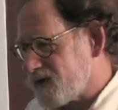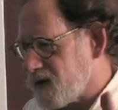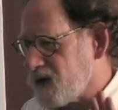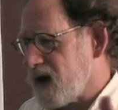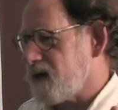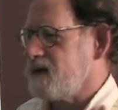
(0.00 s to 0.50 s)
sort
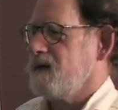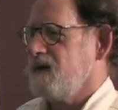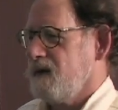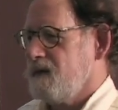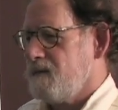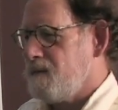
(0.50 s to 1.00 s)
of like
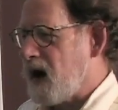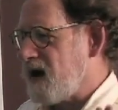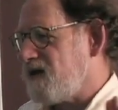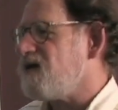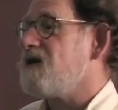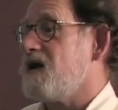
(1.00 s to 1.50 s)
my
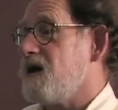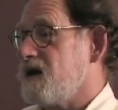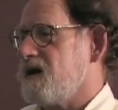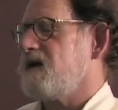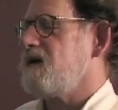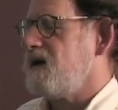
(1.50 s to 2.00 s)

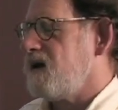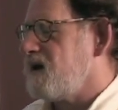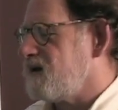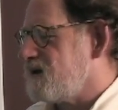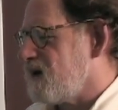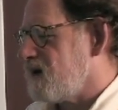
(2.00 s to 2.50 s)
thing.
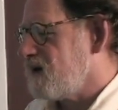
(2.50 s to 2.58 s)
And